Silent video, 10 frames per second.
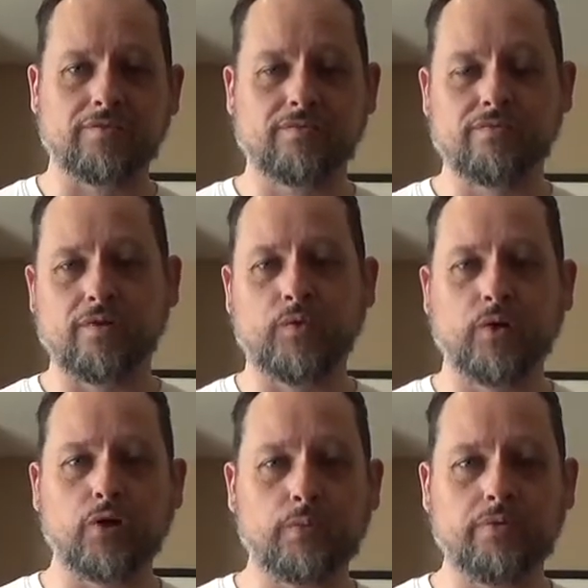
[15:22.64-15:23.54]

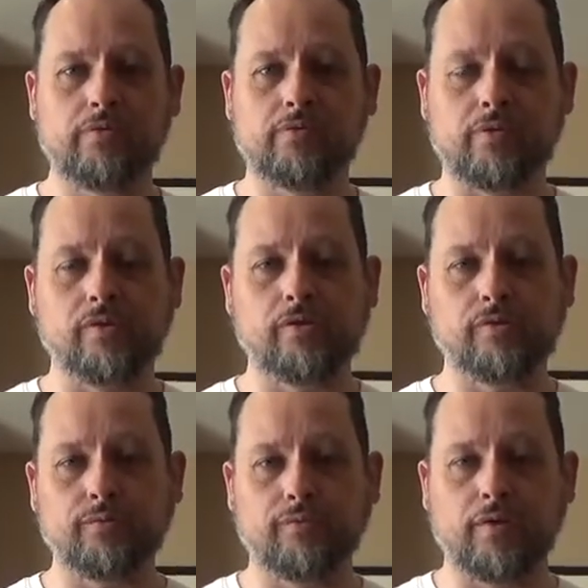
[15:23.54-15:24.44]
ruffle up
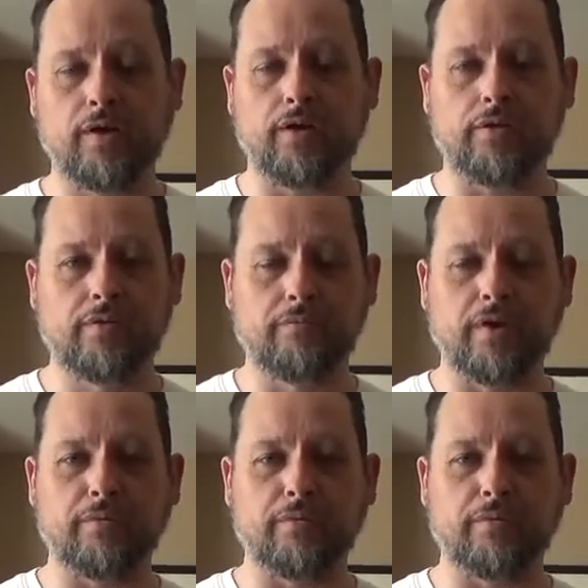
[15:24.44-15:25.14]
or make me